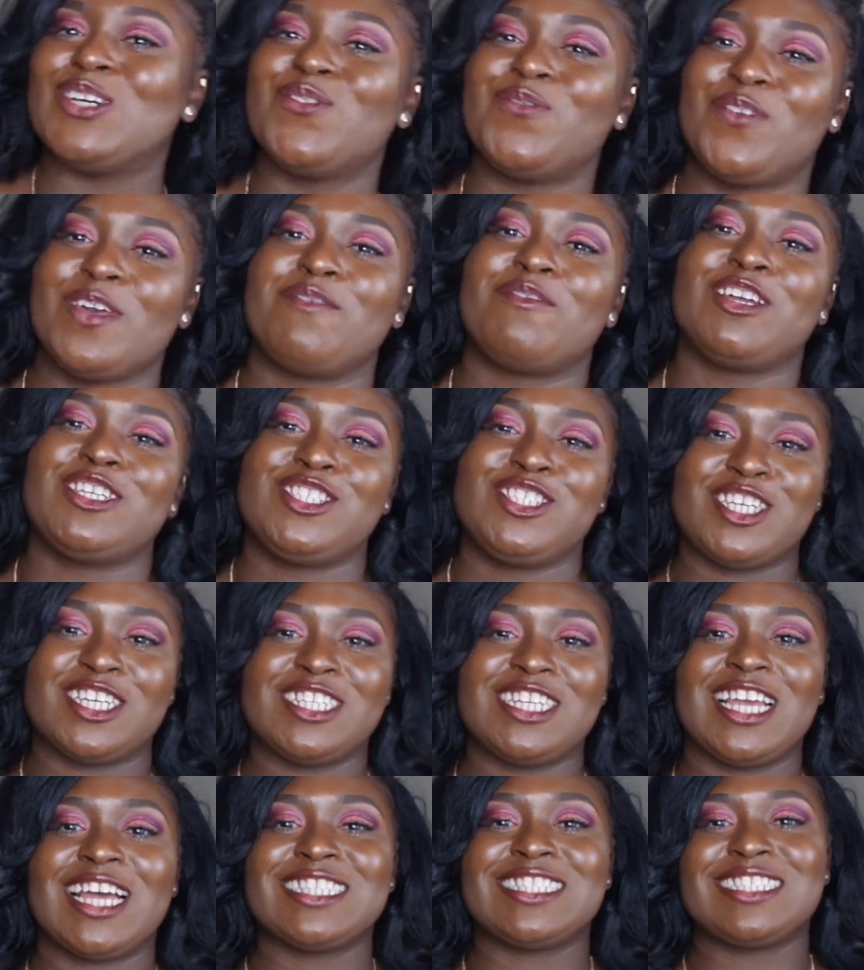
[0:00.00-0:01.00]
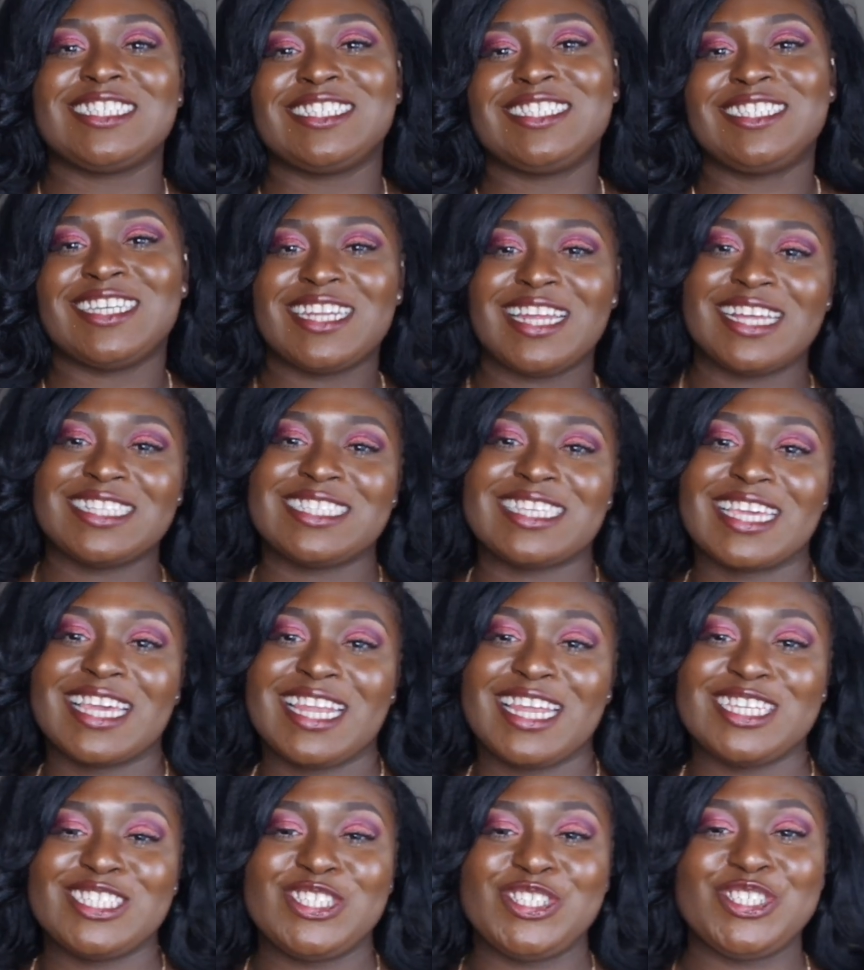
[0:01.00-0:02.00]
favorite Shady Auntie, Shady Auntie
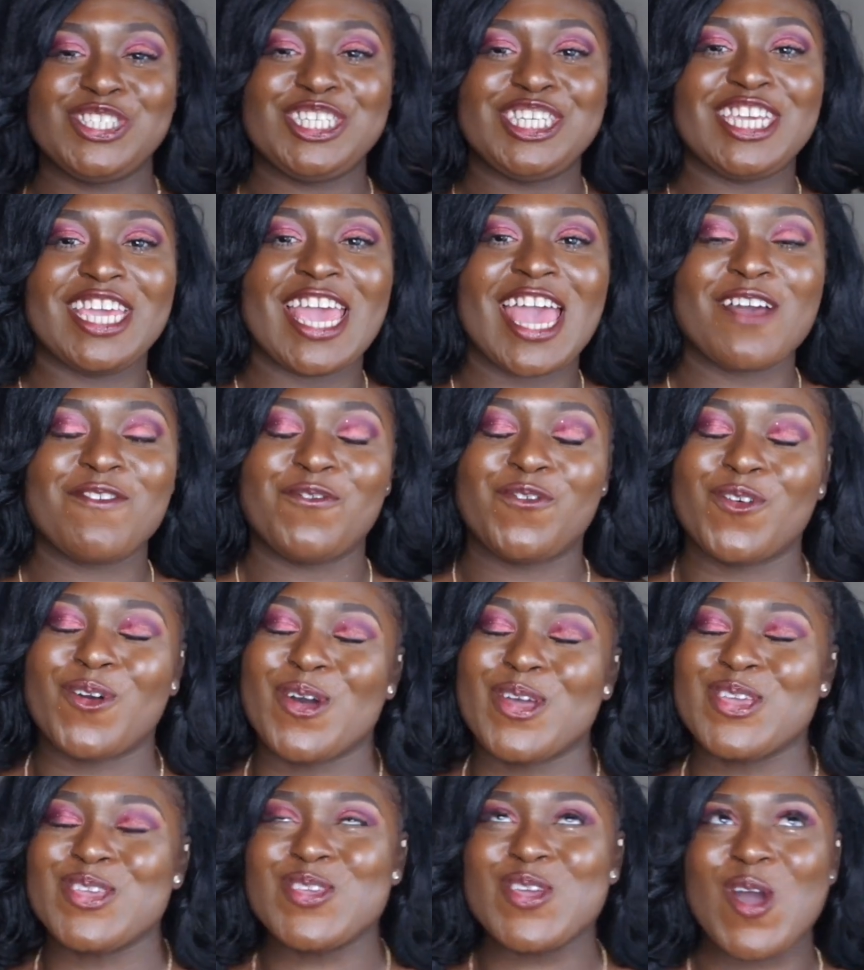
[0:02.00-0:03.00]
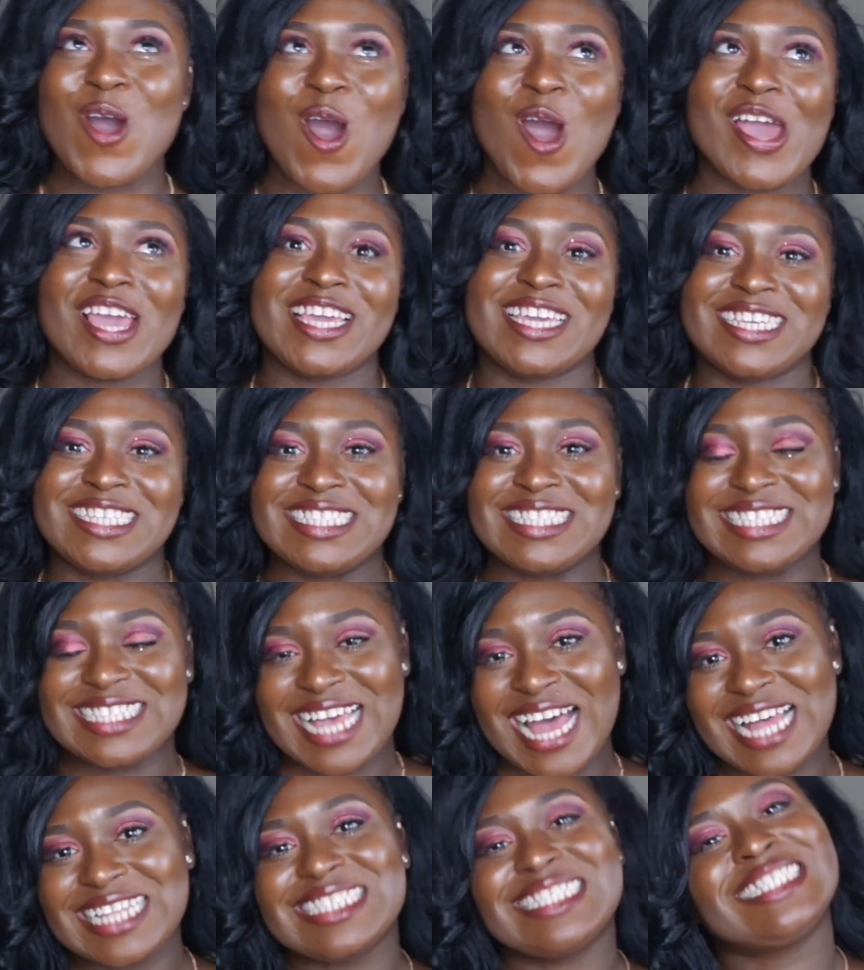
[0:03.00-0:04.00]
Kelechi, here for your
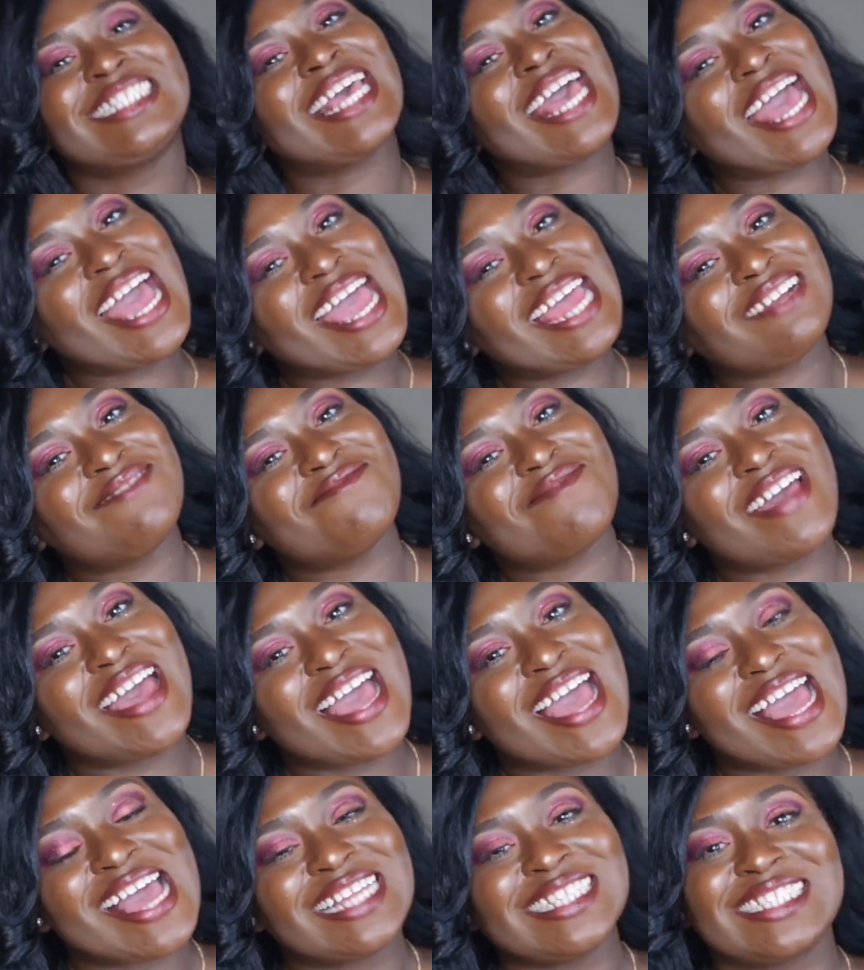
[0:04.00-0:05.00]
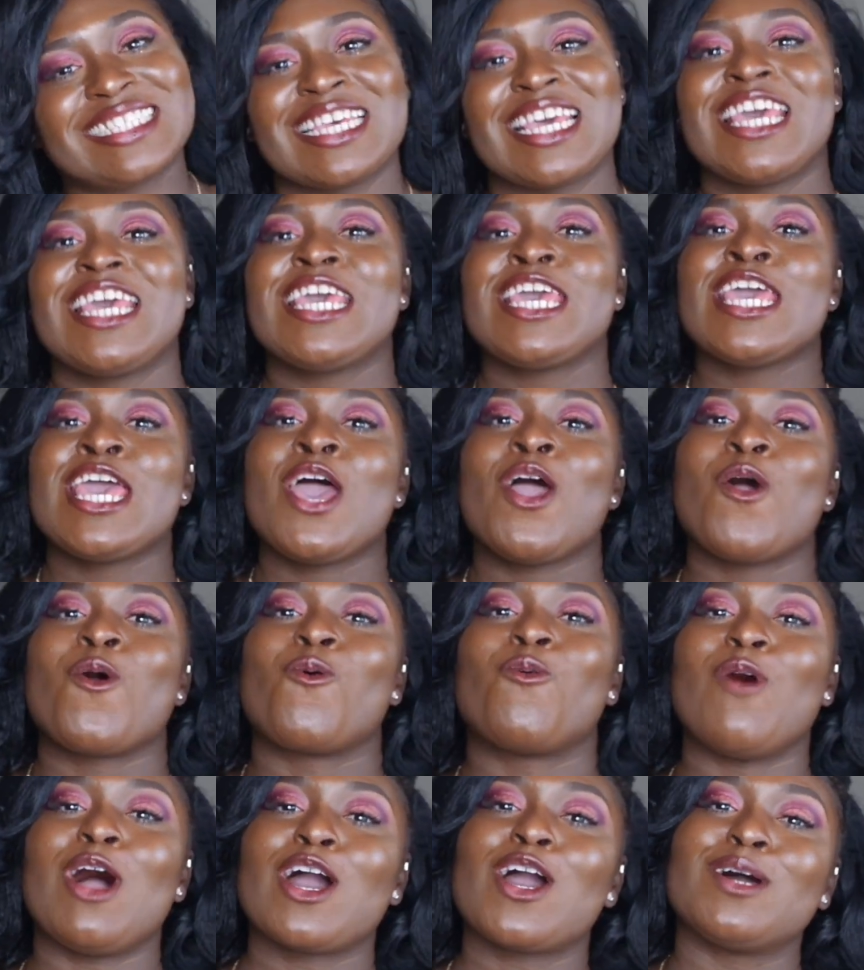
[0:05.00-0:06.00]
entertainment.
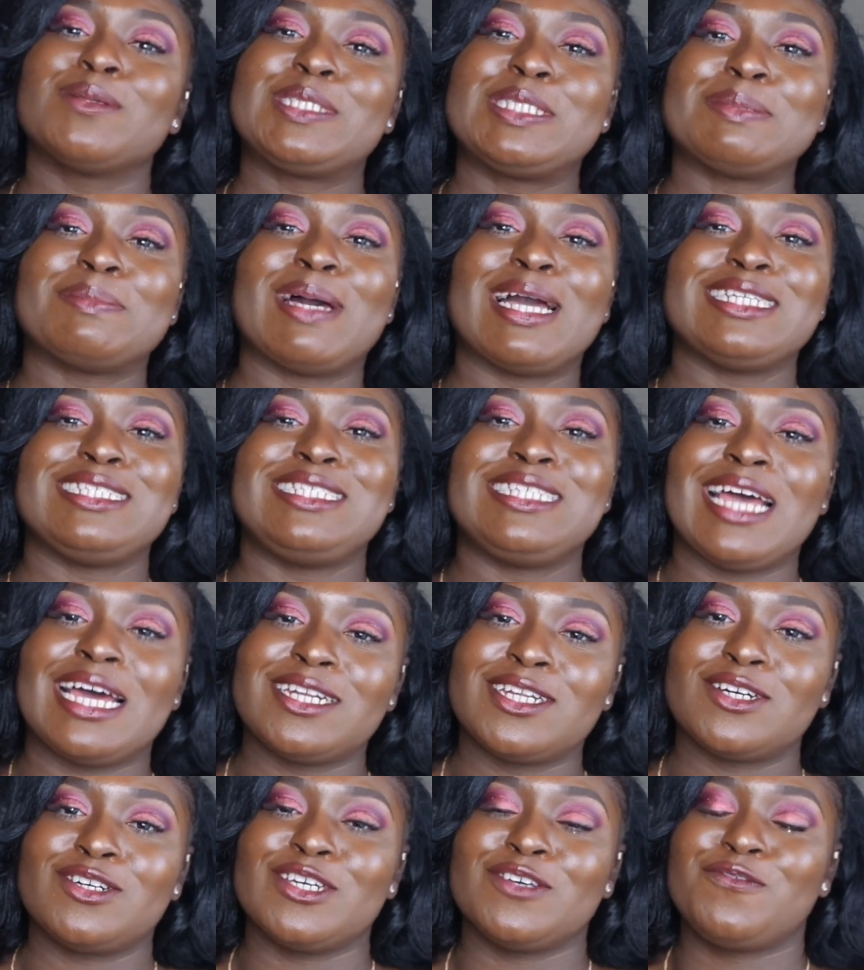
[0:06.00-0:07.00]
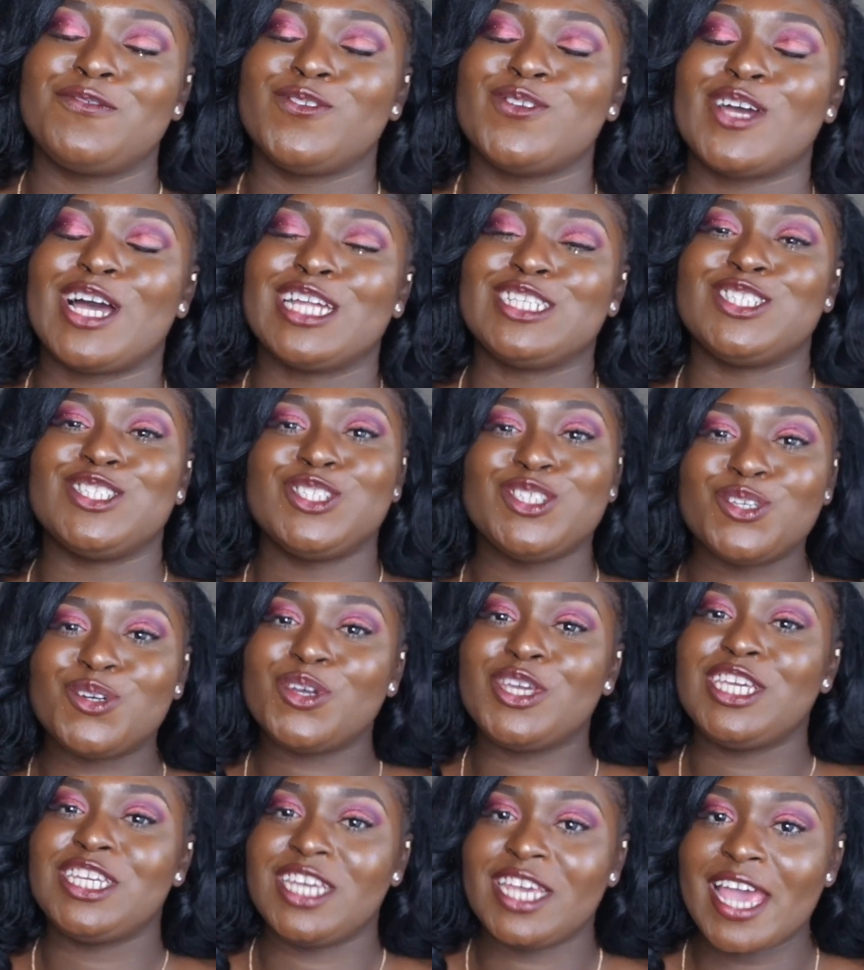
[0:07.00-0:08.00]
Welcome to my channel. If you are
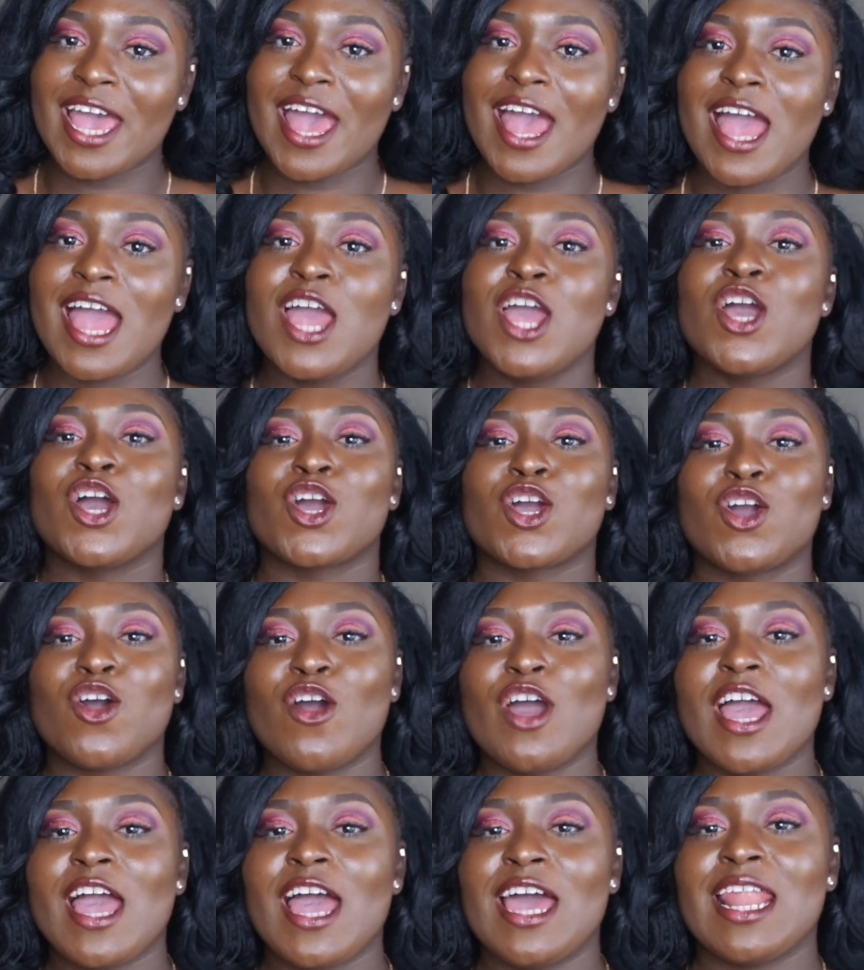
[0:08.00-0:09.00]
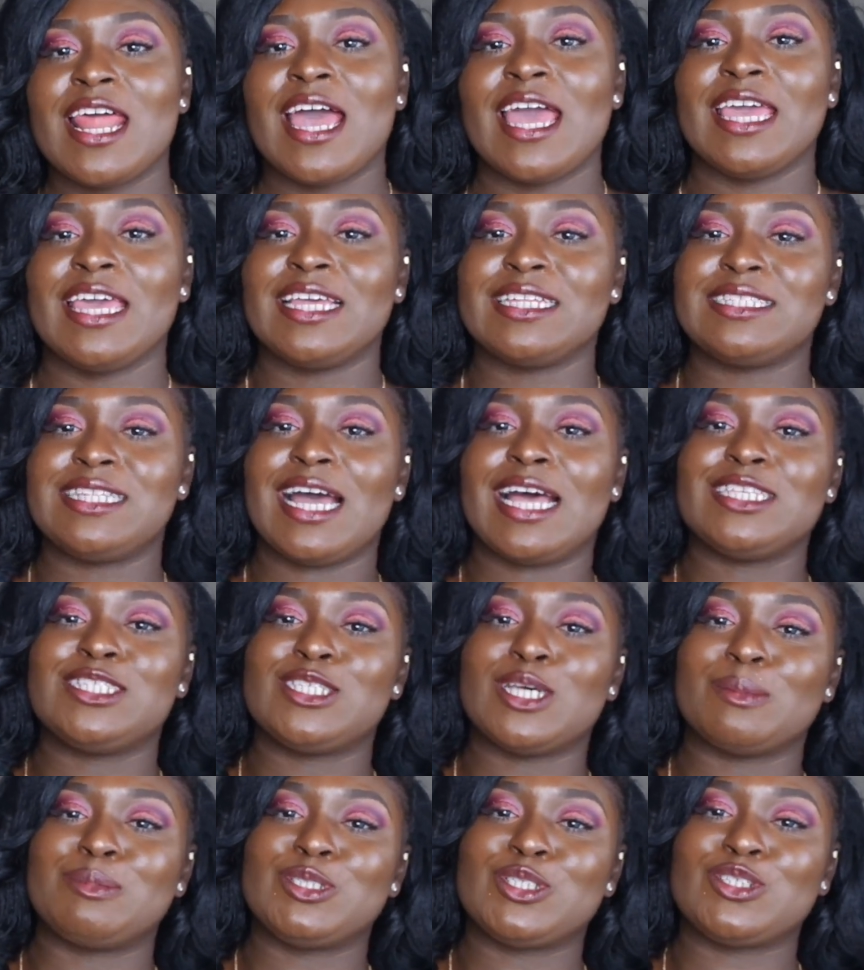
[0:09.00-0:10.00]
new here, go ahead and hit that
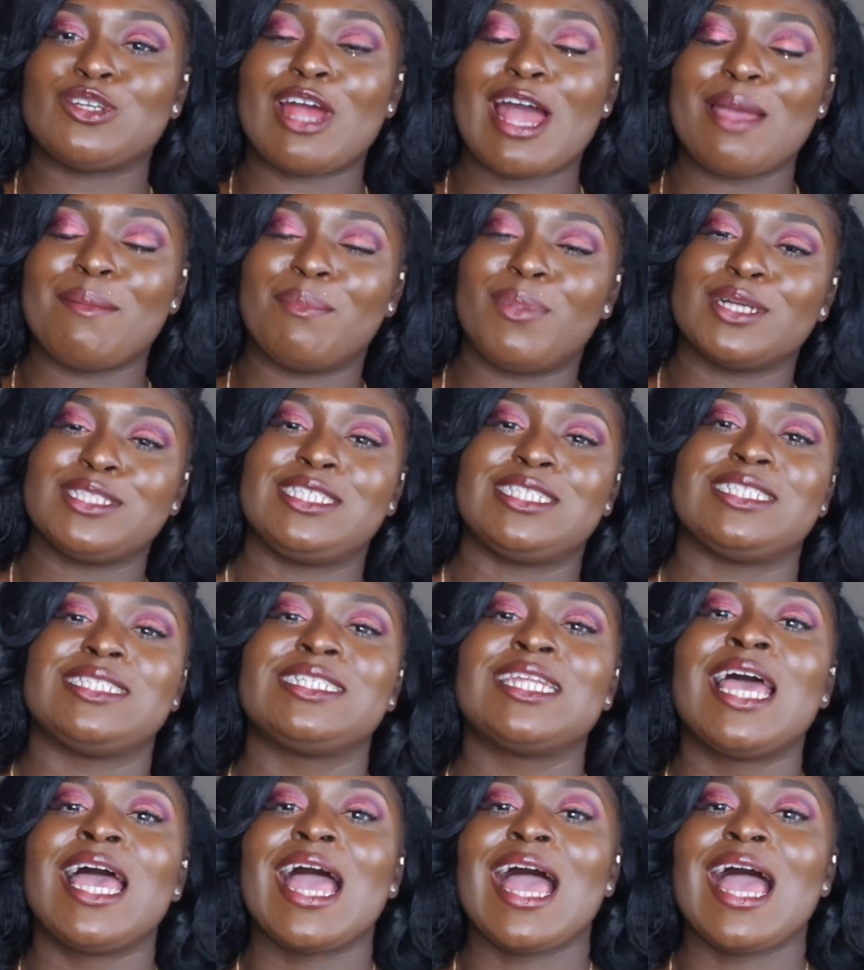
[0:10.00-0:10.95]
subscribe button